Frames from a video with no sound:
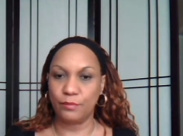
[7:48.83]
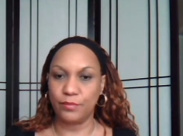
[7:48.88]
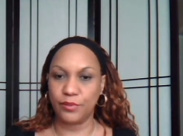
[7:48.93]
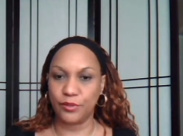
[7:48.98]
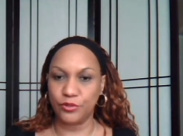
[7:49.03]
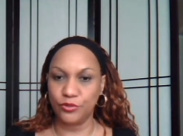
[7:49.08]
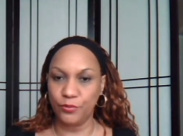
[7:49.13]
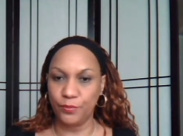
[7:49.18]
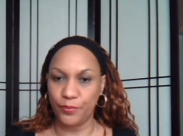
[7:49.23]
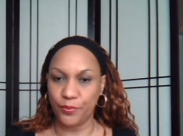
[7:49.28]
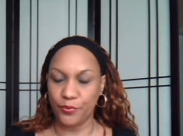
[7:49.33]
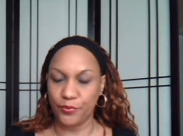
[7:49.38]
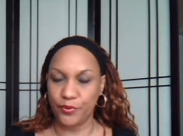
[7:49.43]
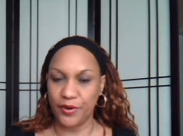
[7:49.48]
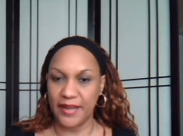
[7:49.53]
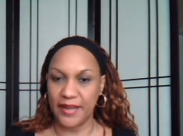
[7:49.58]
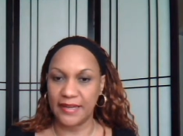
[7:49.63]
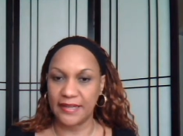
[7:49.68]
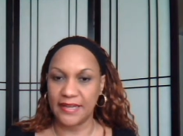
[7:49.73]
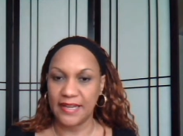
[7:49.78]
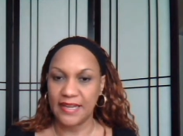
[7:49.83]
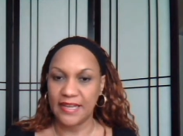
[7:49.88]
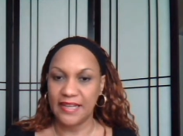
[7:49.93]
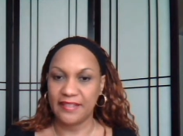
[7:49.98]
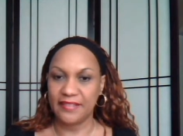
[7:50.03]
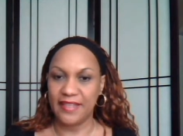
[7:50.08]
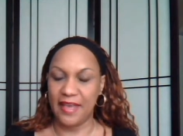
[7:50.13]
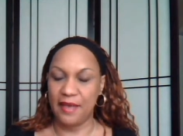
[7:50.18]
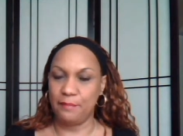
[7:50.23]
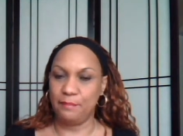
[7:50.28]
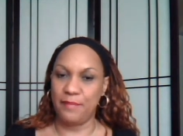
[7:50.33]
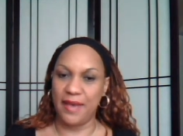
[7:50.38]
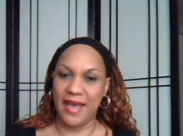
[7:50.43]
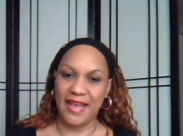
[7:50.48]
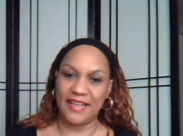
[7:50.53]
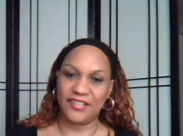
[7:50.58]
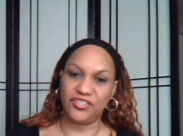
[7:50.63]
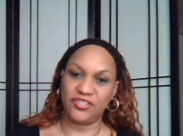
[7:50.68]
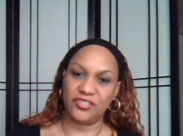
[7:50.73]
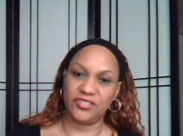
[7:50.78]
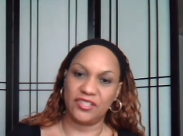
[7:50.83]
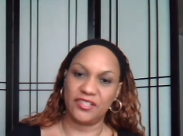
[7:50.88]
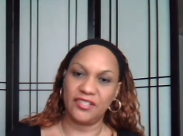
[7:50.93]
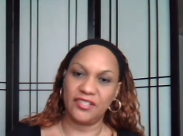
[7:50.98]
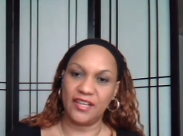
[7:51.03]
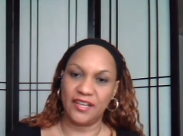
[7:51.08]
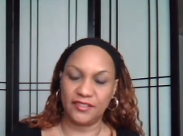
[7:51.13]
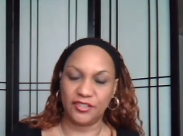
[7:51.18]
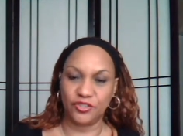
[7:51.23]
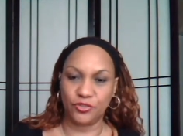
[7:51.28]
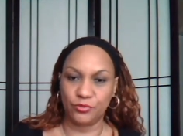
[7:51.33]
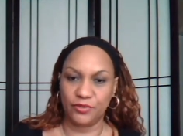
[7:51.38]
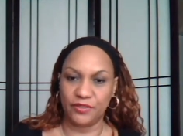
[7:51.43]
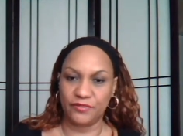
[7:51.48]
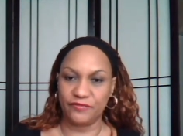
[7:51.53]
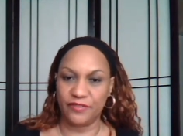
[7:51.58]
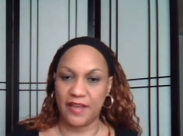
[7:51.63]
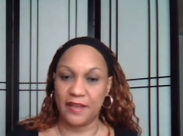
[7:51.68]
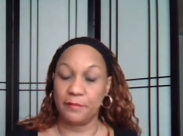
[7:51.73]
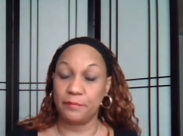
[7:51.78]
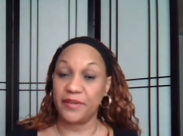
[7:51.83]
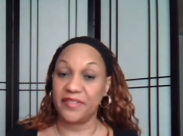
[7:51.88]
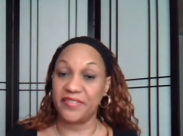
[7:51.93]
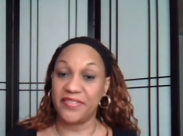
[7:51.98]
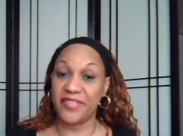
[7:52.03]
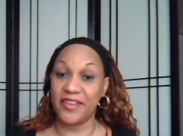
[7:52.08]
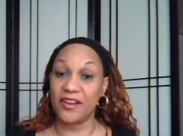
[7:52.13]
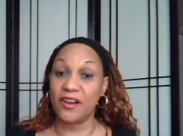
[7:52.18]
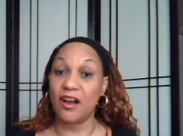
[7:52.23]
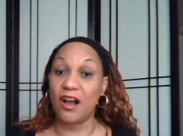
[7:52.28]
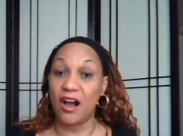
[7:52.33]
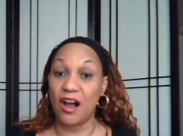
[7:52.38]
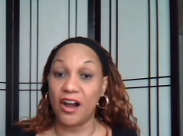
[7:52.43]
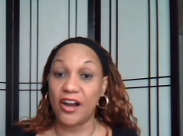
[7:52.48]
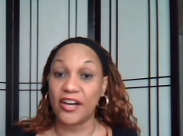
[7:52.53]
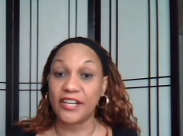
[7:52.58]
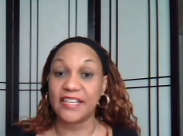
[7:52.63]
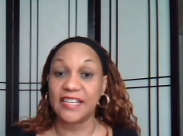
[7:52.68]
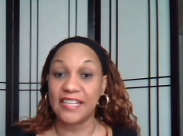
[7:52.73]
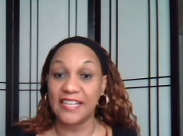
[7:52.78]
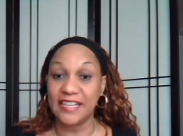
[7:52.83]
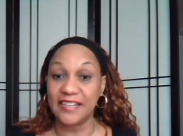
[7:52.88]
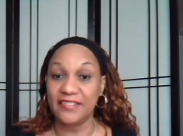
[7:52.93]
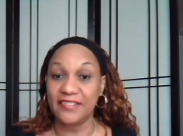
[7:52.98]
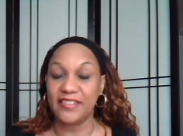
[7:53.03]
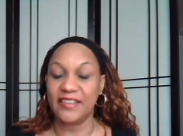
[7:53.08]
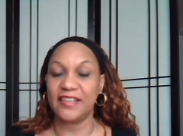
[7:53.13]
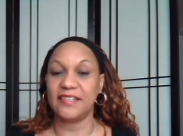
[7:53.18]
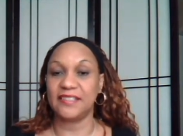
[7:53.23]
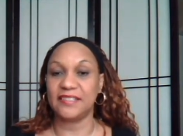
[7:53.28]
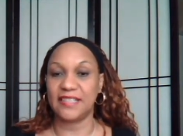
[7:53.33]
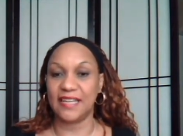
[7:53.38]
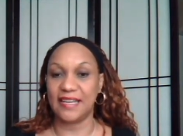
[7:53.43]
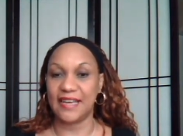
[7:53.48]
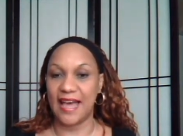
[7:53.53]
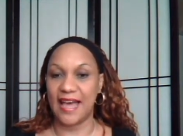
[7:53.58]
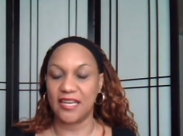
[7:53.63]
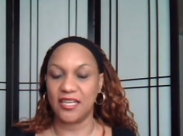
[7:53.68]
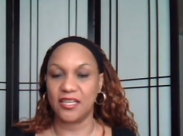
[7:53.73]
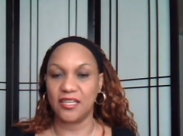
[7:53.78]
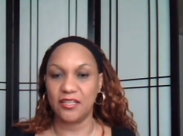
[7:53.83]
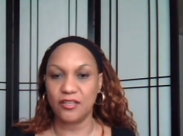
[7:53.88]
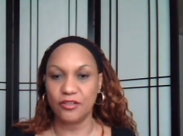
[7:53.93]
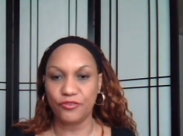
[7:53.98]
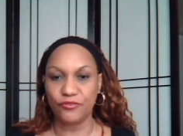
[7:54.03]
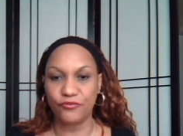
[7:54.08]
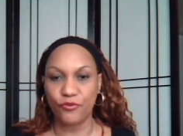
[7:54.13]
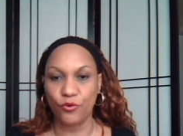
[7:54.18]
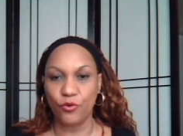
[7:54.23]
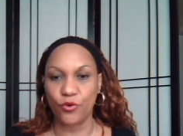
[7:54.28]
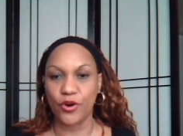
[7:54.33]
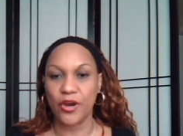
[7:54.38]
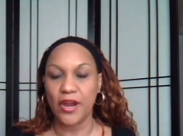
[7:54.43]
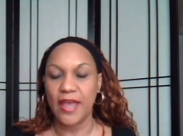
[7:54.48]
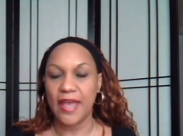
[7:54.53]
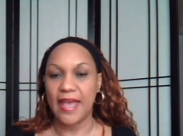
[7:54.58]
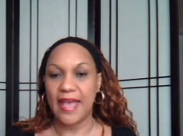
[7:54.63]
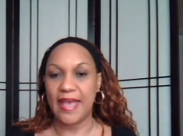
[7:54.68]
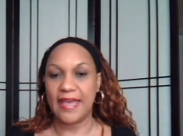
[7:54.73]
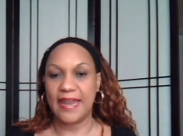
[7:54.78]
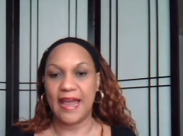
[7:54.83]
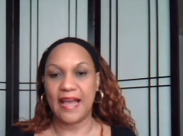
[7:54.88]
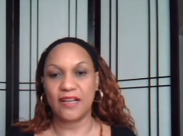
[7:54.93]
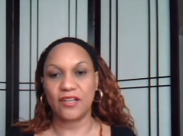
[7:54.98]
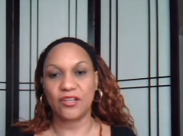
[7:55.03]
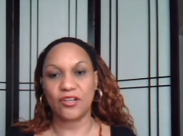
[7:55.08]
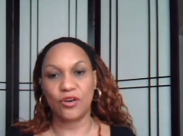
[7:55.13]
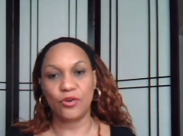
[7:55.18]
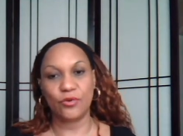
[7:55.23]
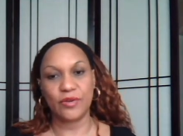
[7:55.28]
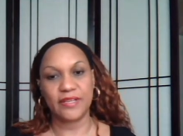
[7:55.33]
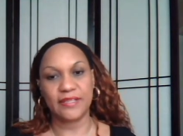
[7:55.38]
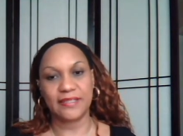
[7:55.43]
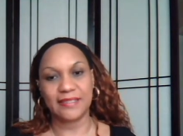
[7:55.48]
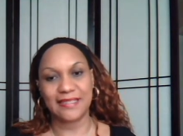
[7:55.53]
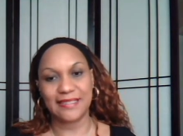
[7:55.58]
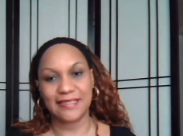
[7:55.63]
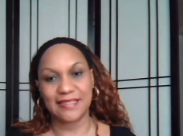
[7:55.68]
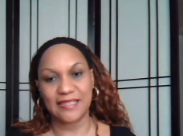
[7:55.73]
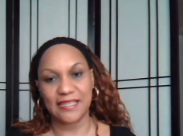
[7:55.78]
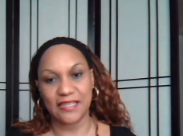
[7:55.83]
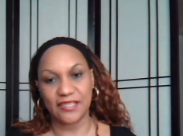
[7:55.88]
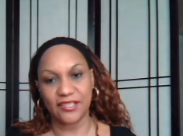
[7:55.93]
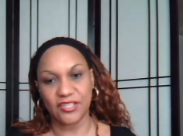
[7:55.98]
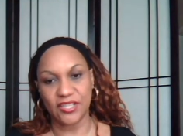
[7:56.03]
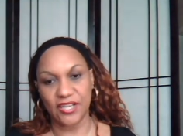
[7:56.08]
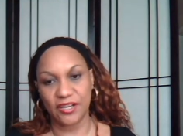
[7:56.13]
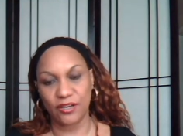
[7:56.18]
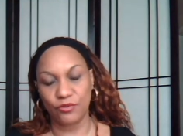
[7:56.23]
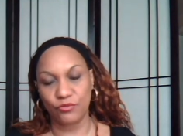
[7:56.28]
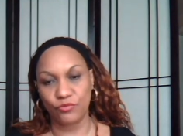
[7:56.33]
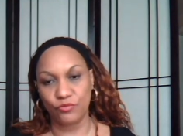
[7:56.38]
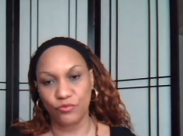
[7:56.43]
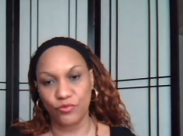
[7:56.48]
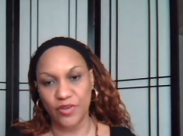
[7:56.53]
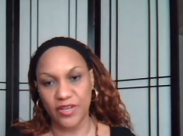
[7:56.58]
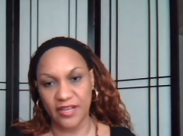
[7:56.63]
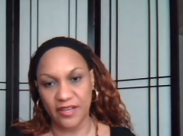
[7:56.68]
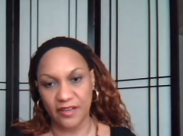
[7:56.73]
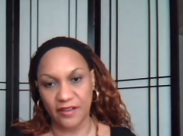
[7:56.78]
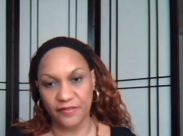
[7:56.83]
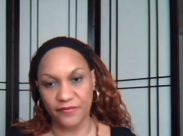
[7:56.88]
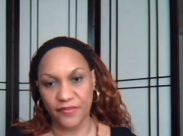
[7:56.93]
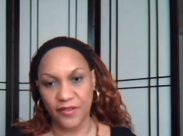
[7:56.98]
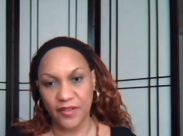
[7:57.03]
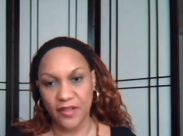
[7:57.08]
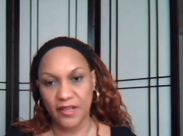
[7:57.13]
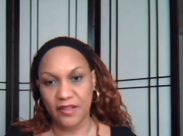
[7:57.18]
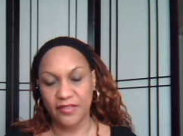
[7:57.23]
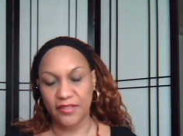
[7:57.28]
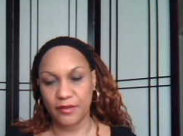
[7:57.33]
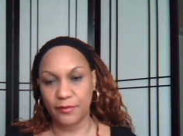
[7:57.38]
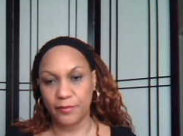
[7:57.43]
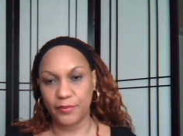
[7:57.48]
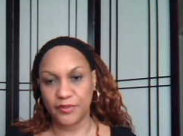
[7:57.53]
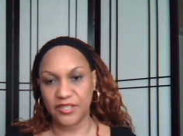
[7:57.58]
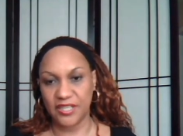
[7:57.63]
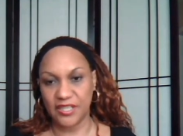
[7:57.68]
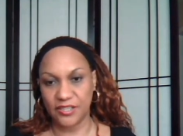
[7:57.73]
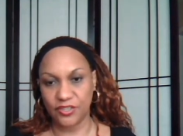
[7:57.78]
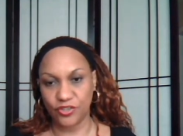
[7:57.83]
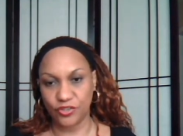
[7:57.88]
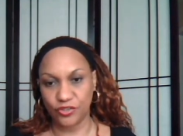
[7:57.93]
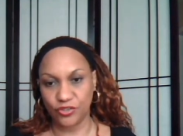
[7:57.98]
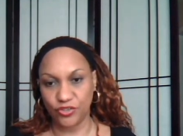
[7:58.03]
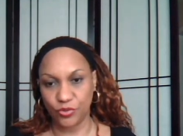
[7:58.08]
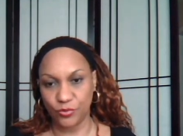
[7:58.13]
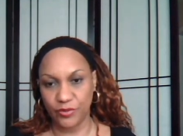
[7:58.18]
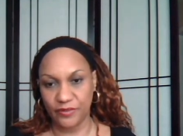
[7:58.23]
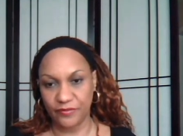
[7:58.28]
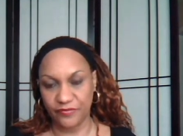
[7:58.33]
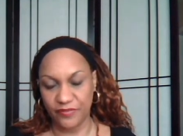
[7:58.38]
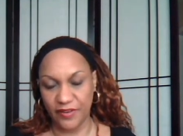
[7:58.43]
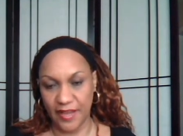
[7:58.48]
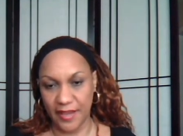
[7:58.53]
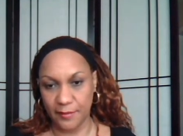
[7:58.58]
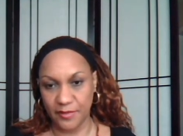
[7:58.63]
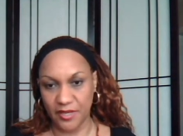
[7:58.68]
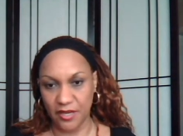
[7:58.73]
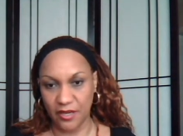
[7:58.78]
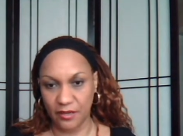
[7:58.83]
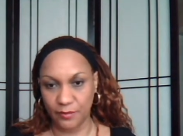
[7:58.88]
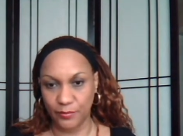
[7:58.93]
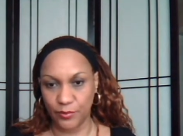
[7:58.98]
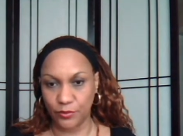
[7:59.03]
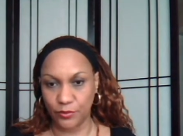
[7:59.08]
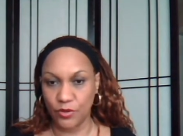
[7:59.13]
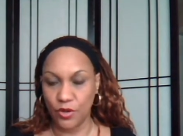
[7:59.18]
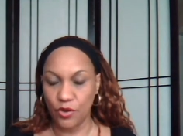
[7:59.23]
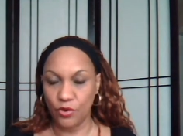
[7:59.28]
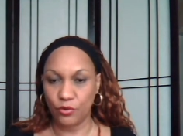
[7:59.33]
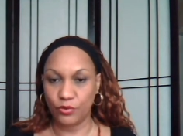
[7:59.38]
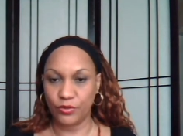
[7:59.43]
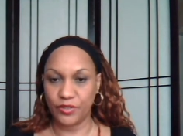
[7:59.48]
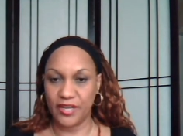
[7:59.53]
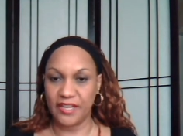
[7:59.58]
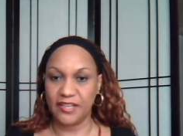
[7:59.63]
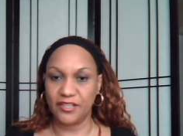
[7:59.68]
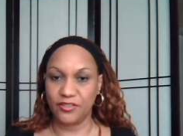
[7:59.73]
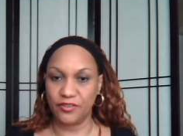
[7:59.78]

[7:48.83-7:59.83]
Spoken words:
blueprint that matches another twin flame. But there are key things that I look for, and I go into detail with the potential twin flame couple or the